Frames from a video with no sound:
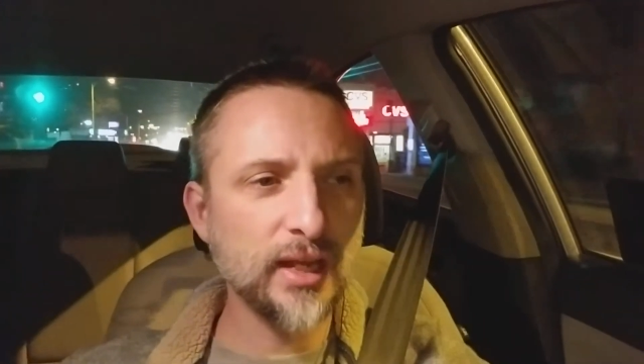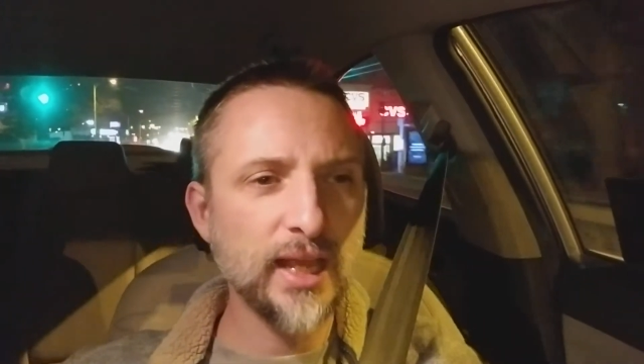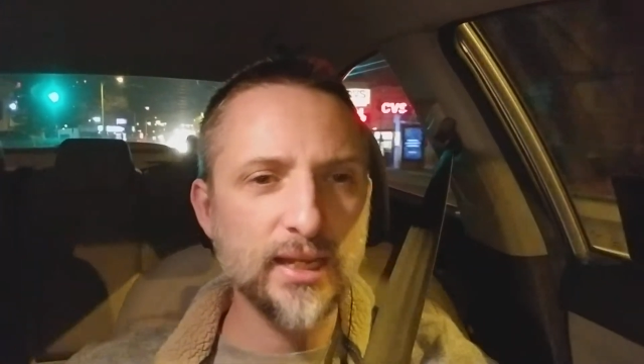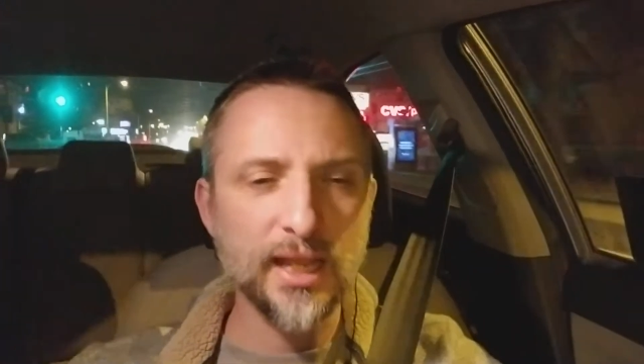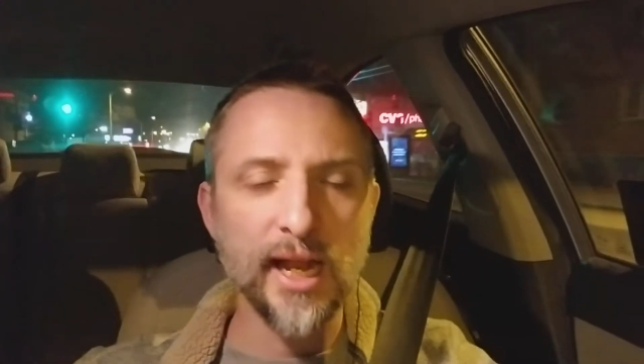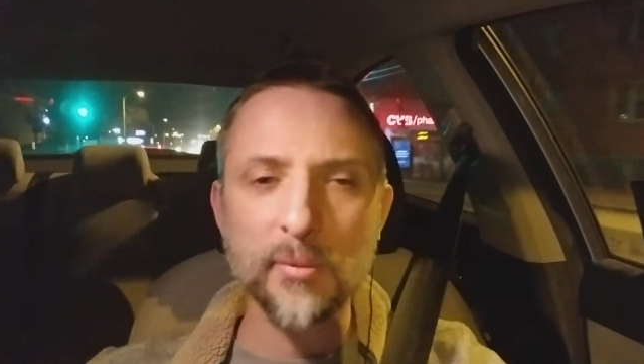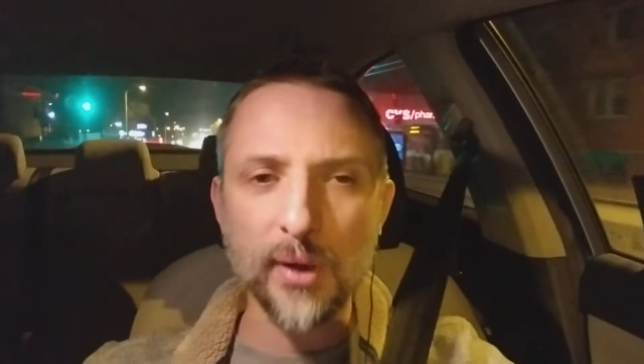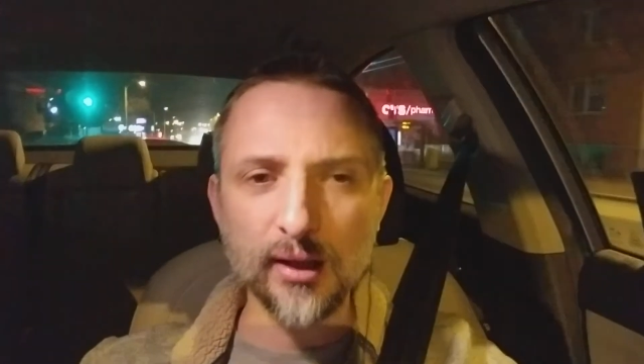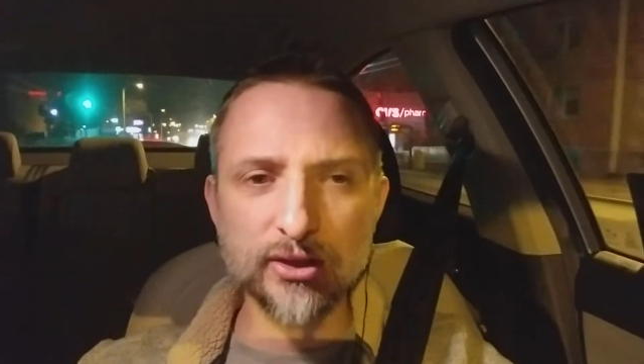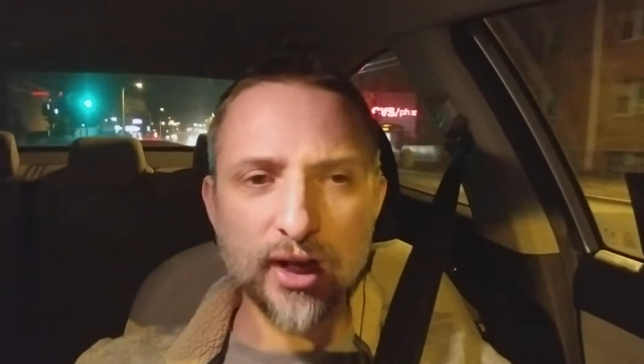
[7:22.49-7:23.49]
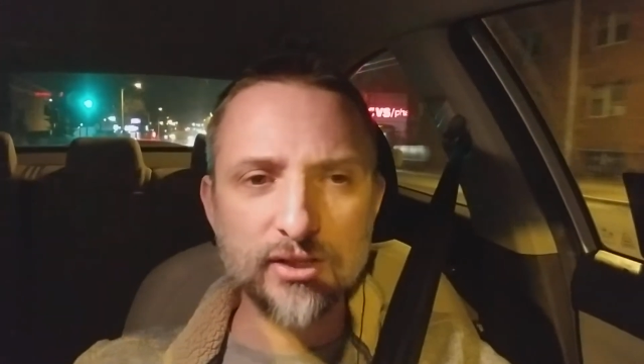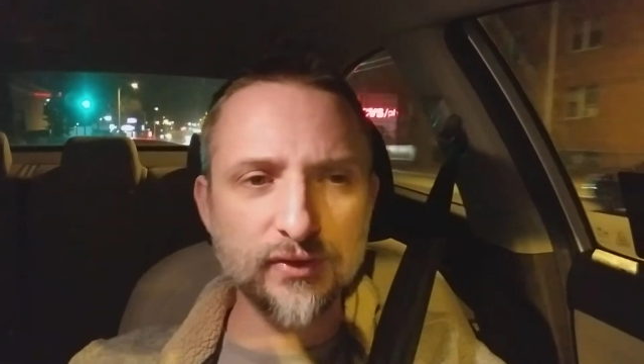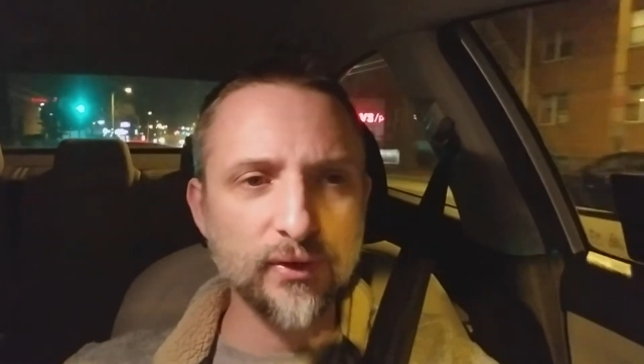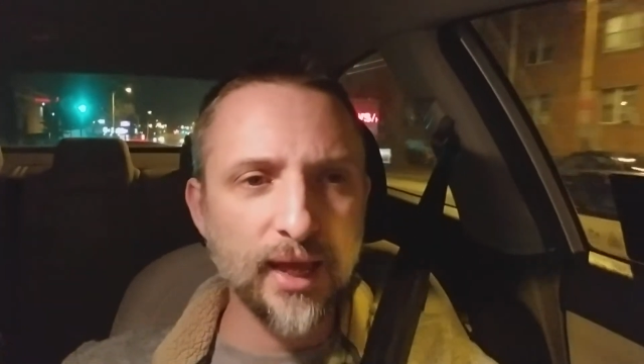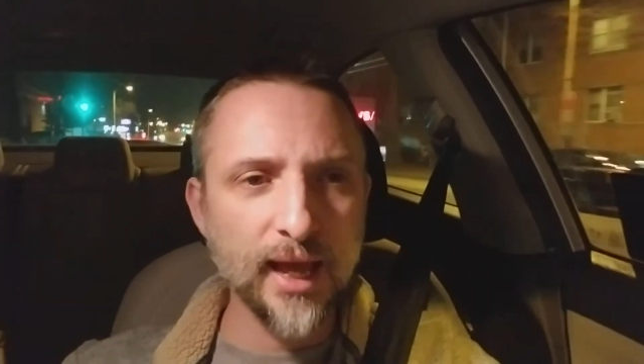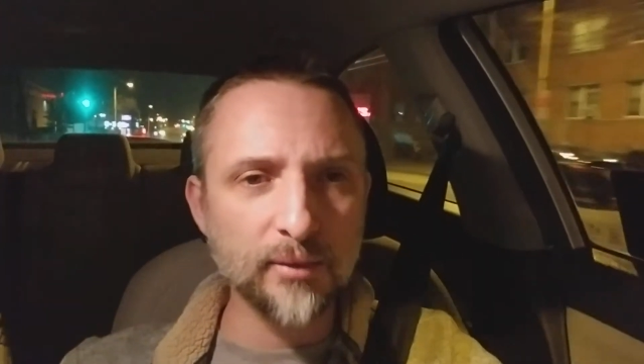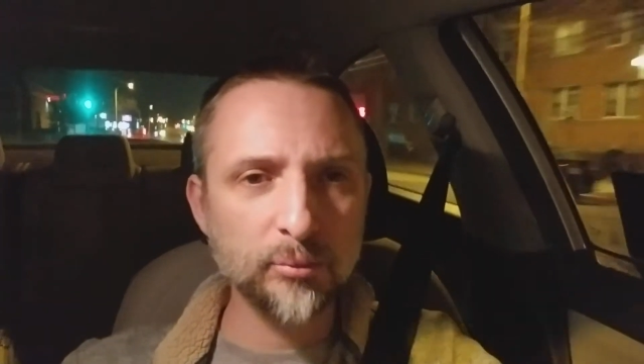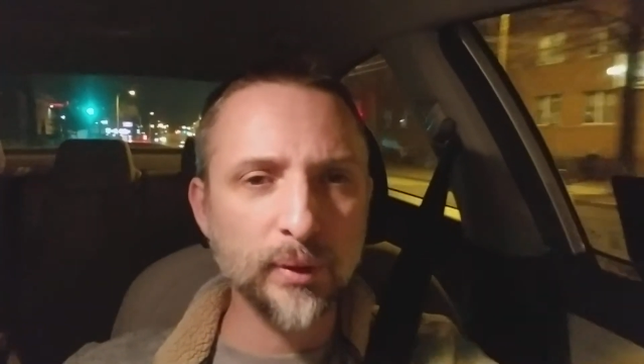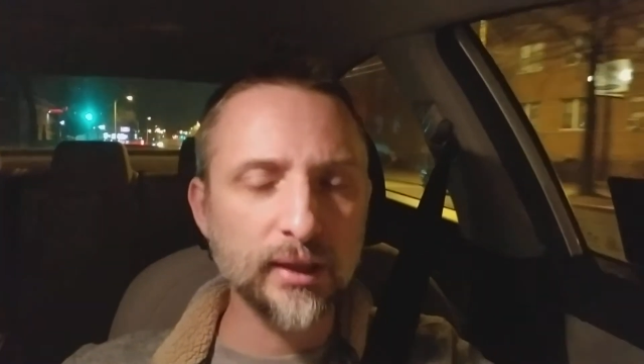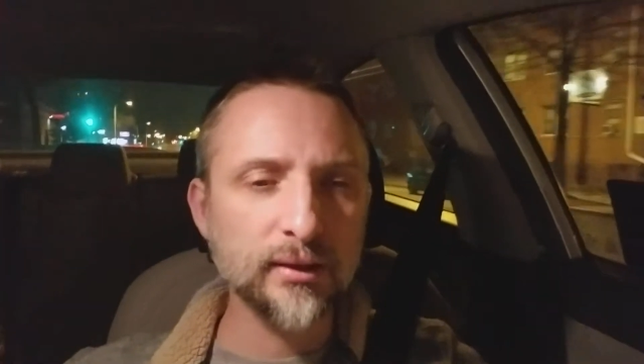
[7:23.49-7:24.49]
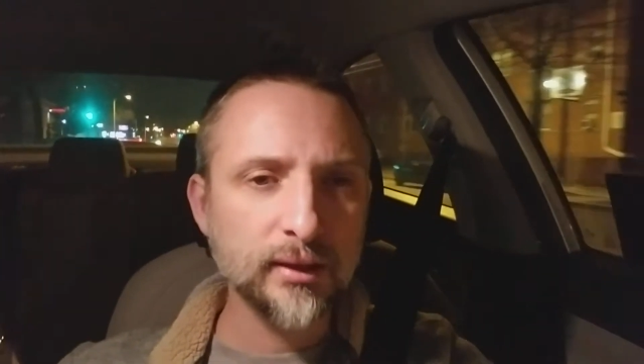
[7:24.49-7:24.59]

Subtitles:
night, and I apologize for that, but